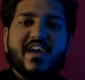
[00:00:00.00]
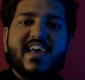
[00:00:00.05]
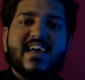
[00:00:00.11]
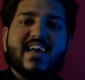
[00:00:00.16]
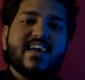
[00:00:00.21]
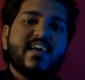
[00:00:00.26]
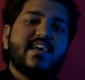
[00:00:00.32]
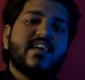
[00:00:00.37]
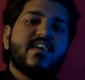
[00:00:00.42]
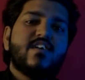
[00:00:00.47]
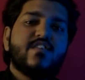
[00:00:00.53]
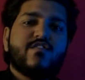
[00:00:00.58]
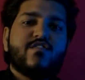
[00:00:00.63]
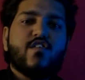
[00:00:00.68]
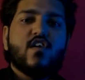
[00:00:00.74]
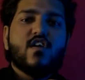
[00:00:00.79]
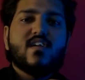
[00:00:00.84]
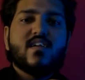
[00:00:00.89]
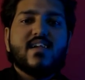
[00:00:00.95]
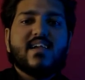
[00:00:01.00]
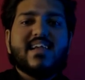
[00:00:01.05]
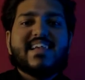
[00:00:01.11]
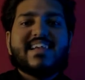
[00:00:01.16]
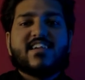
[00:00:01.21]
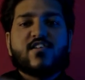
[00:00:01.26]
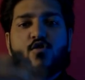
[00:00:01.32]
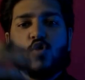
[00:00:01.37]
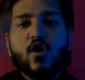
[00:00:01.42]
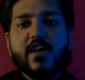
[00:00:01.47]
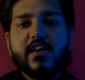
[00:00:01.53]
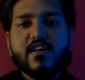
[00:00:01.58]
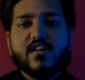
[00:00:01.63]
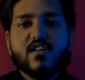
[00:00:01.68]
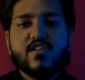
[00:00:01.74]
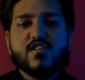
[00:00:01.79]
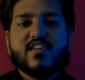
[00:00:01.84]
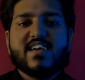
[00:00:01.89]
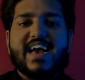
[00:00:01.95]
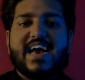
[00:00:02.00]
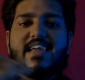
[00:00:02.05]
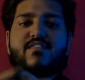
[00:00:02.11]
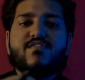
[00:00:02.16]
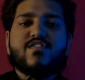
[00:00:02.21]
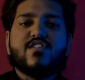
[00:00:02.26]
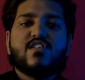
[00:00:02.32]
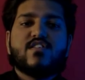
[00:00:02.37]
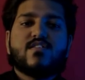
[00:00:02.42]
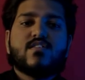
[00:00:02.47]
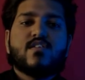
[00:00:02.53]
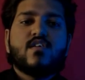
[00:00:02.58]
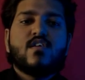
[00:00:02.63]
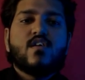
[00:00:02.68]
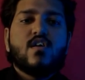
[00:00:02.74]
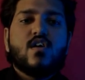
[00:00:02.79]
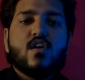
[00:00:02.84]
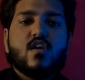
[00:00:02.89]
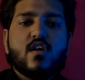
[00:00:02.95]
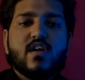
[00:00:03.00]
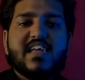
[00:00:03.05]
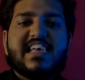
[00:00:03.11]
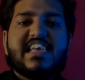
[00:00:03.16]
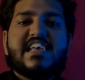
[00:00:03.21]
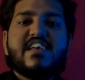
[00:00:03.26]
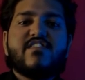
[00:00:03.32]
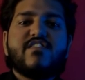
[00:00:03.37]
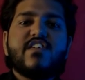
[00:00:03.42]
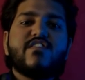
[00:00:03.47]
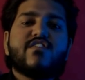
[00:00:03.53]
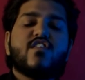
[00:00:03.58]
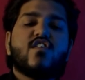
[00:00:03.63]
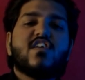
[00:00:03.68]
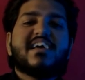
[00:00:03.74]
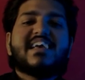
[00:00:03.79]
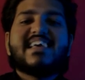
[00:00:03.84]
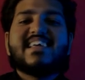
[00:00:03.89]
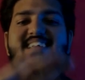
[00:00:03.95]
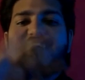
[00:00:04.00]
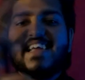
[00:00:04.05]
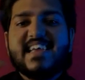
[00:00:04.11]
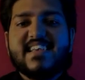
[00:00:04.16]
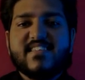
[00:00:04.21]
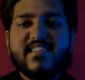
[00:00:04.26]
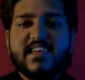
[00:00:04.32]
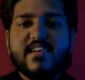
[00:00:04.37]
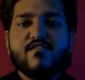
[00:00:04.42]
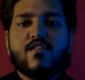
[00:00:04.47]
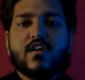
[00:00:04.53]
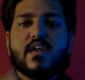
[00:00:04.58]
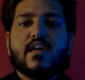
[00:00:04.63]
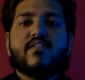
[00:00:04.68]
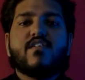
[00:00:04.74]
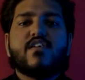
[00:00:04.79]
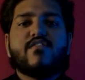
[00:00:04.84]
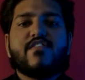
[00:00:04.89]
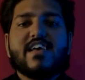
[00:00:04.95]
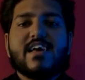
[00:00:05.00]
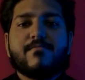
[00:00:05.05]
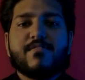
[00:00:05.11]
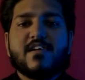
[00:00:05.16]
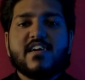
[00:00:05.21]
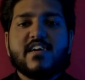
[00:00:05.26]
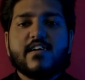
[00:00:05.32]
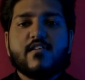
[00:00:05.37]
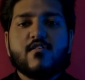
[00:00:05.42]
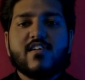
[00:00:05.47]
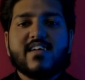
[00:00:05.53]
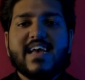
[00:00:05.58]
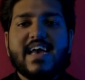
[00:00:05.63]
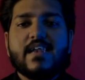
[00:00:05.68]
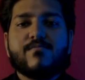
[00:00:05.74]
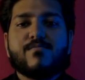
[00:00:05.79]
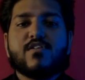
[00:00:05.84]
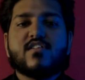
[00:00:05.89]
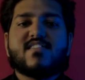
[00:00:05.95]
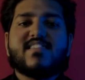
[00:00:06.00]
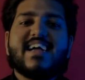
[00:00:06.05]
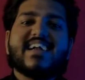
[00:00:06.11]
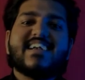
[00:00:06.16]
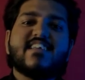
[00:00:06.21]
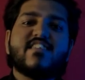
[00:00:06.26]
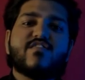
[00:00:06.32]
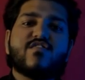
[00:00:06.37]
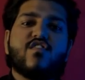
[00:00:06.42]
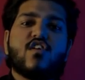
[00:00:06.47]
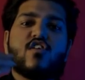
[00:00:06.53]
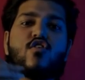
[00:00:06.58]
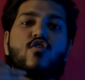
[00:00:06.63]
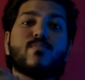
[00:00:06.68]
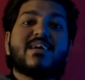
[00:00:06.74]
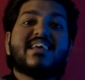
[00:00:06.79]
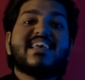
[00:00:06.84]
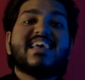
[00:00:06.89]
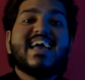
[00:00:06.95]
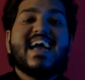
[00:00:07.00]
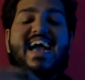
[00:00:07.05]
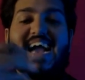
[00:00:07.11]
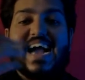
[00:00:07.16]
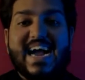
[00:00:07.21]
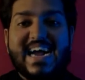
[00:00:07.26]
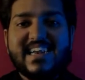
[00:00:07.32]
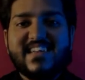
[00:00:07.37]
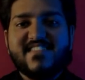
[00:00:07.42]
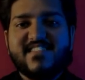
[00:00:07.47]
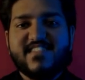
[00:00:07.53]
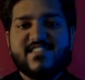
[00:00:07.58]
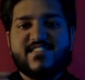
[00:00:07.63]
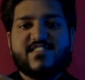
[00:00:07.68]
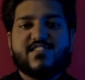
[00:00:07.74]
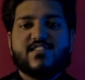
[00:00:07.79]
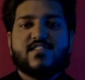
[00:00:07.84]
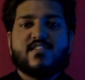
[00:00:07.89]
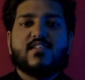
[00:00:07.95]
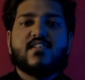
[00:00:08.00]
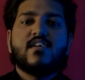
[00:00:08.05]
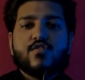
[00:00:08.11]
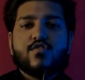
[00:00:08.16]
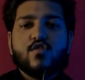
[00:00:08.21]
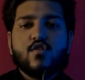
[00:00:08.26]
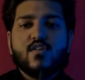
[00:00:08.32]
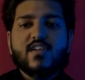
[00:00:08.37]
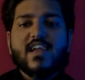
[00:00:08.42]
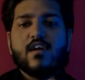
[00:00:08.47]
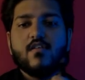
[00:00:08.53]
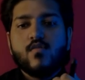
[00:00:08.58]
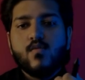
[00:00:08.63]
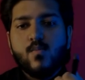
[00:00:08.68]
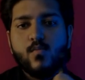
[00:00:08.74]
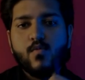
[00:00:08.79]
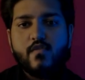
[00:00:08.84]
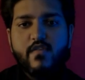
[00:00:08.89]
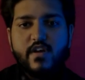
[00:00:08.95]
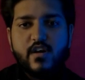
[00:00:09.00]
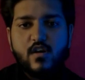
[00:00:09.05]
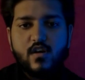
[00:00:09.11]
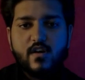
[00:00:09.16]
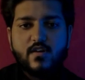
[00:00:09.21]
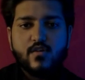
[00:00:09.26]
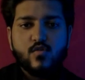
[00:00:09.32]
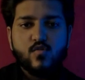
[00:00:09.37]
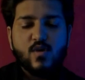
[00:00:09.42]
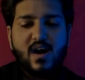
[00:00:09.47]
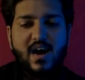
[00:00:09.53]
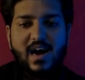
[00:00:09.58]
AI, for drawing on canvas, or even for erasing whatever we have written on canvas, that is followed by a hand gesture. So now moving on to